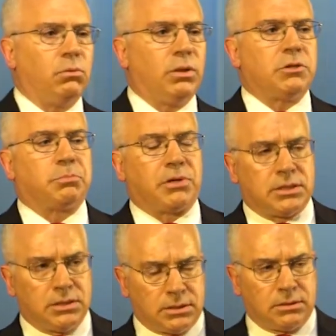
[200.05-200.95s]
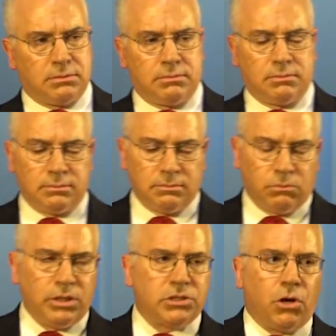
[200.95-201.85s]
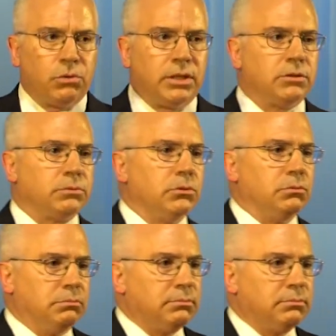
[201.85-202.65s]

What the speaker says: What is presence? What is owning the room?